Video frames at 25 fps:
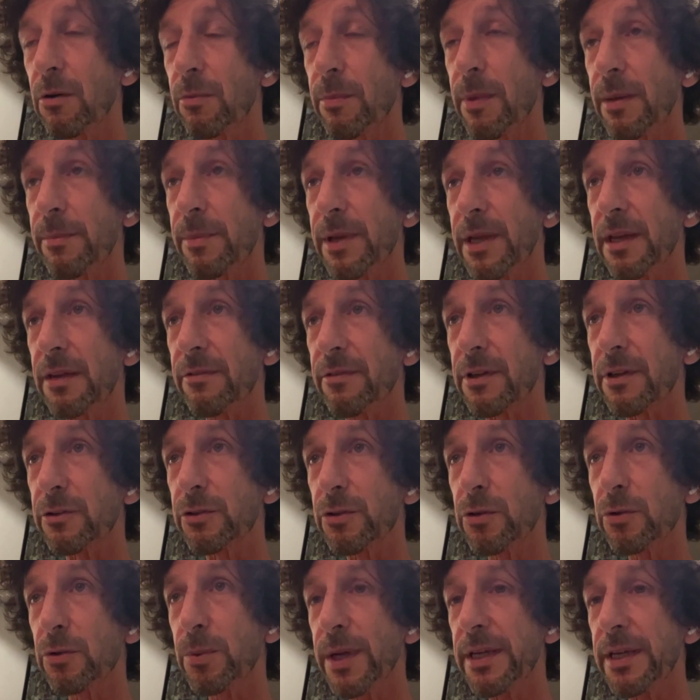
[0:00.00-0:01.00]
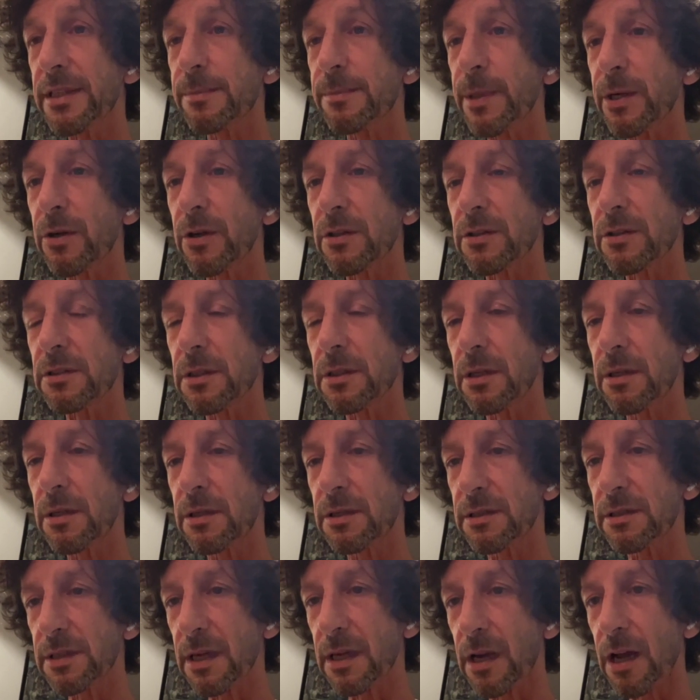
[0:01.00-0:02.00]
or maybe even 2 weeks, because
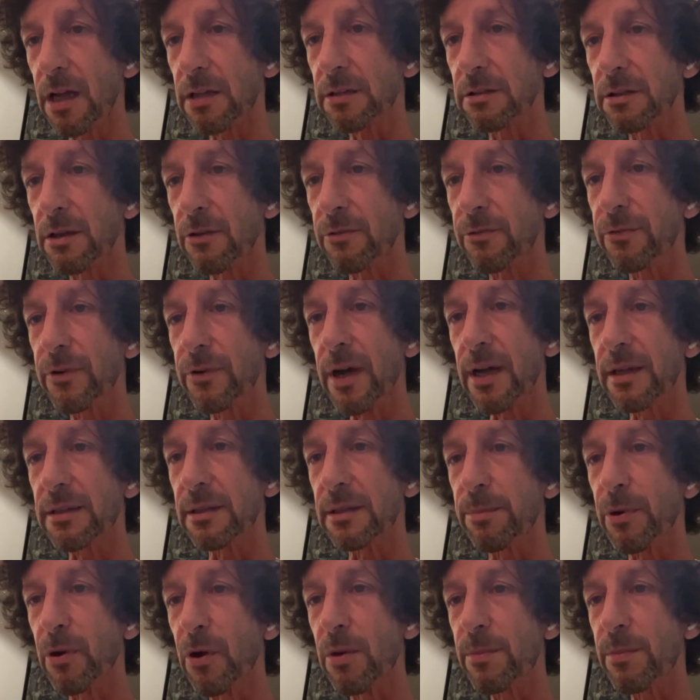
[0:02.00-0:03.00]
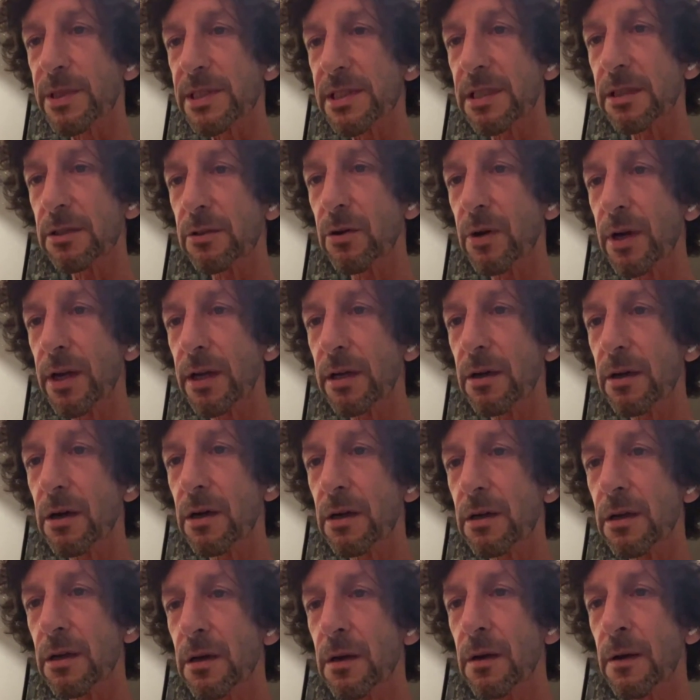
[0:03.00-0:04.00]
there is a lot of diplomacy going
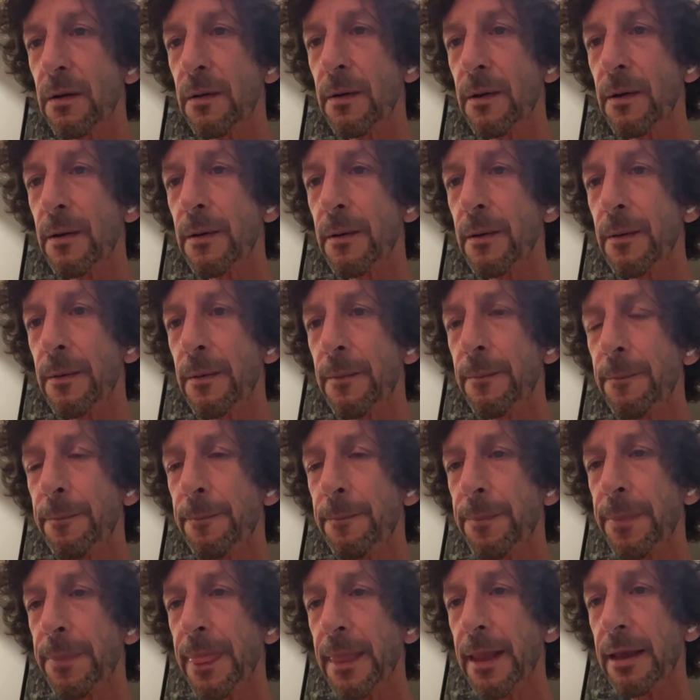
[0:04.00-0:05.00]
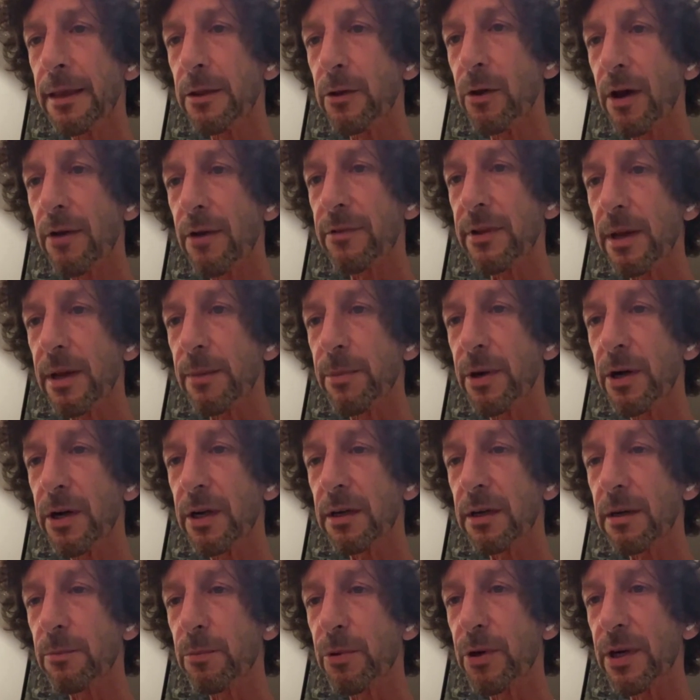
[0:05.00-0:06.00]
on. You have the
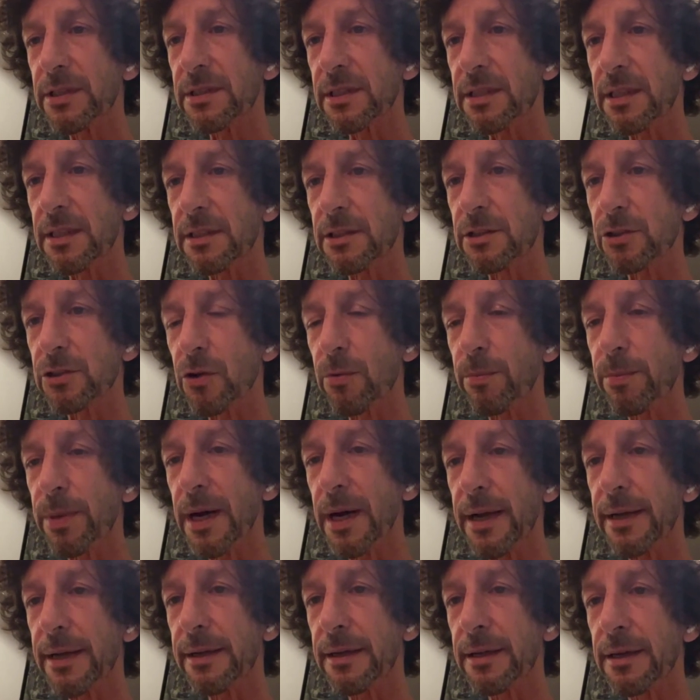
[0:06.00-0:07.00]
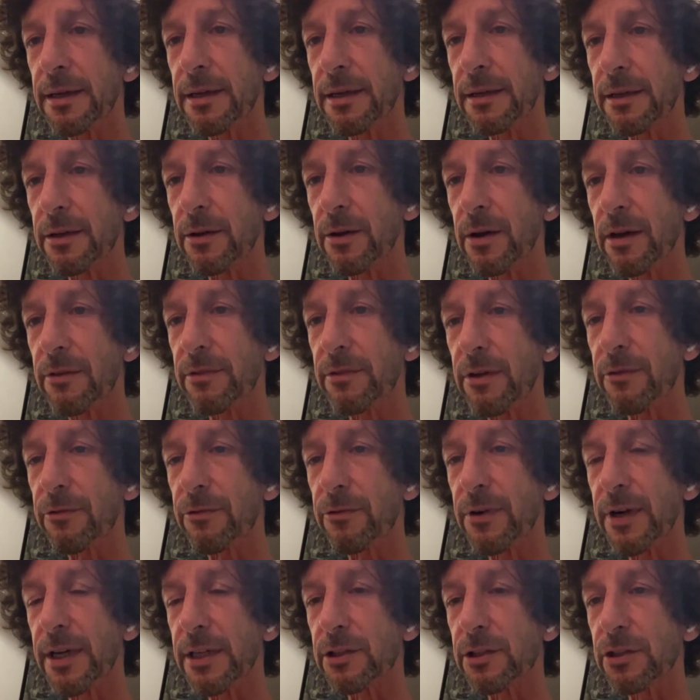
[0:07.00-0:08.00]
American President Joe Biden, you have the
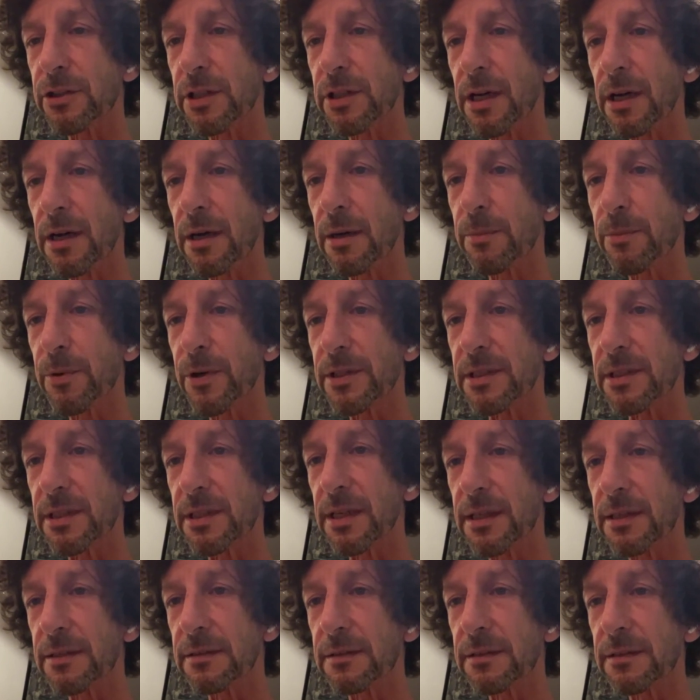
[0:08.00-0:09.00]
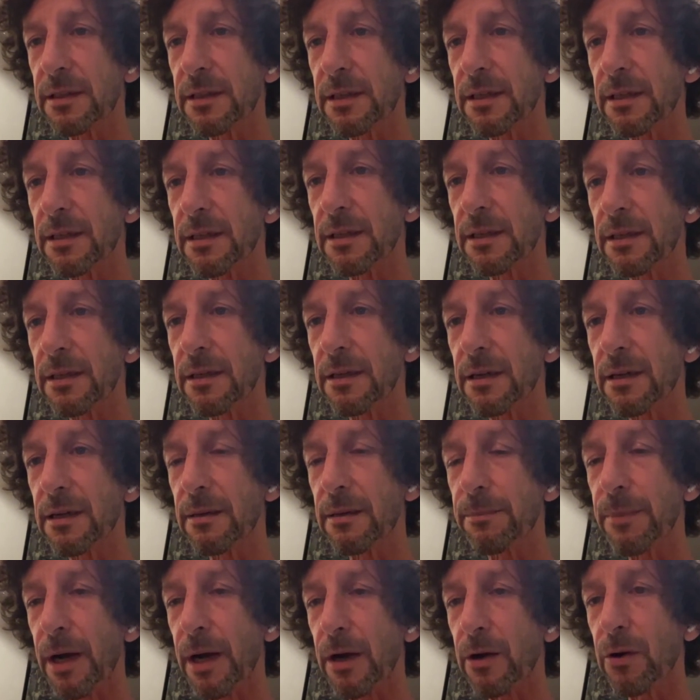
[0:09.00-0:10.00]
French President
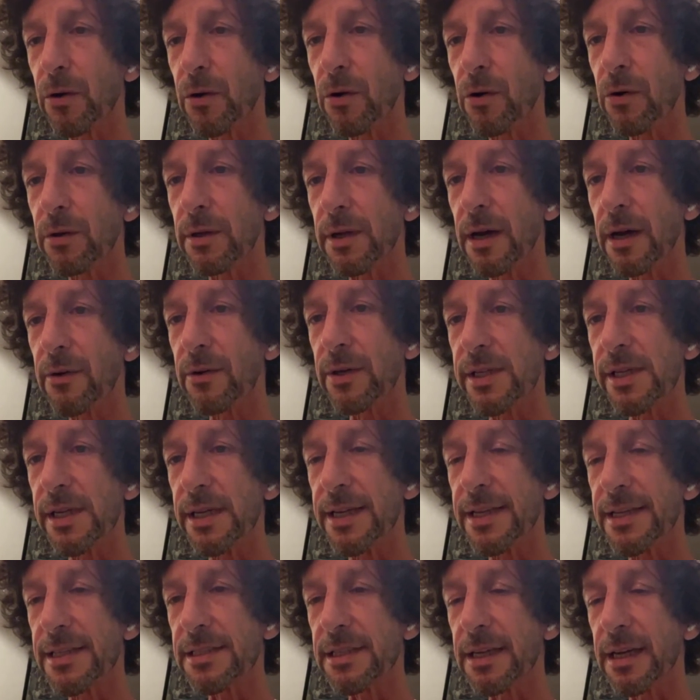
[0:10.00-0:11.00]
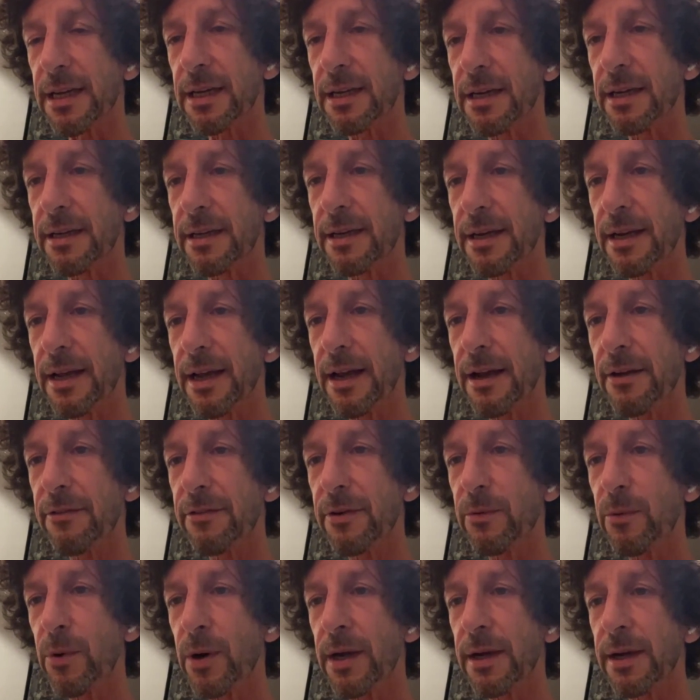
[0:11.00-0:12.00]
Macron now in Israel, and
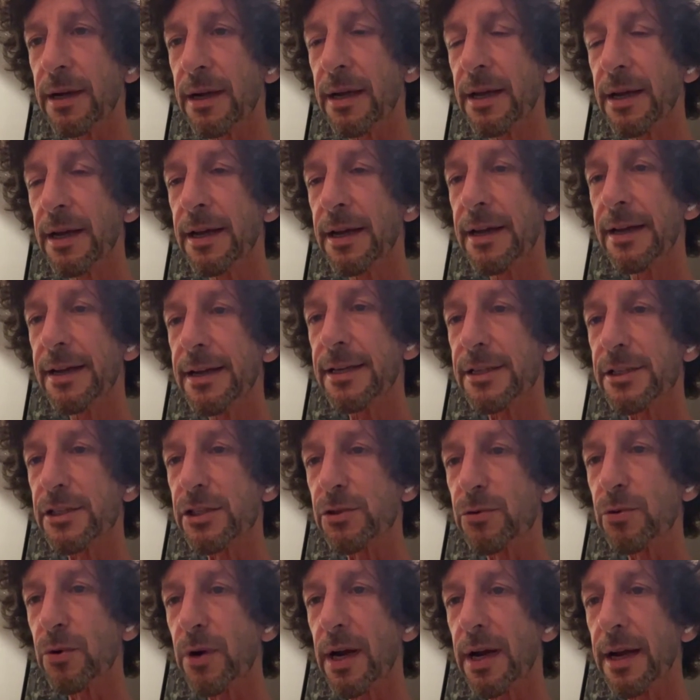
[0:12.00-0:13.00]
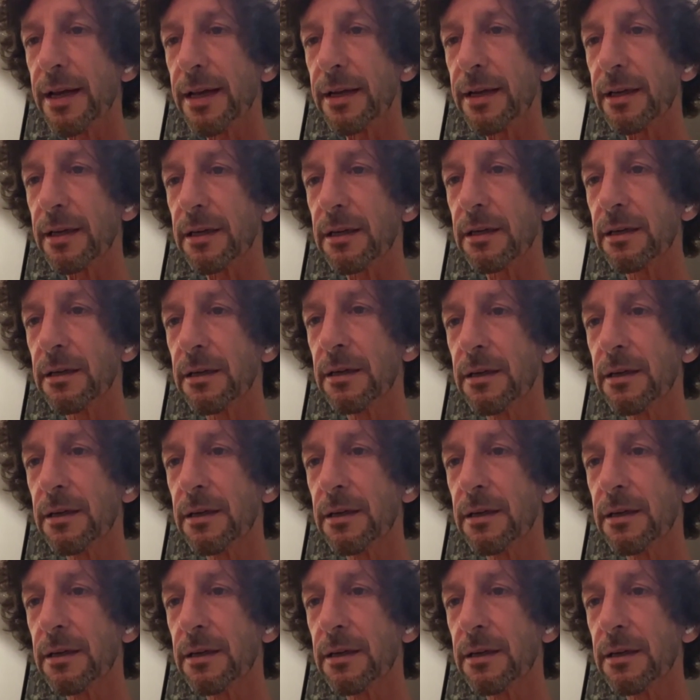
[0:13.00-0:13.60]
everyone is trying